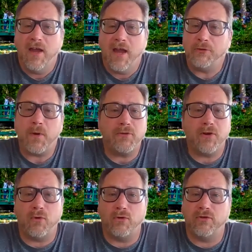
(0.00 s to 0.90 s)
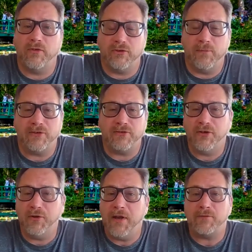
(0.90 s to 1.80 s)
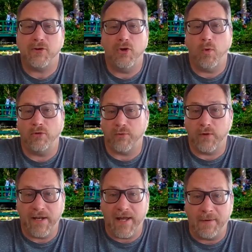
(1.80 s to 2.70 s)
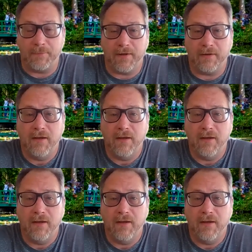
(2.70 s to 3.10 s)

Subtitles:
And throughout the course of a semester, you never know what's going to happen.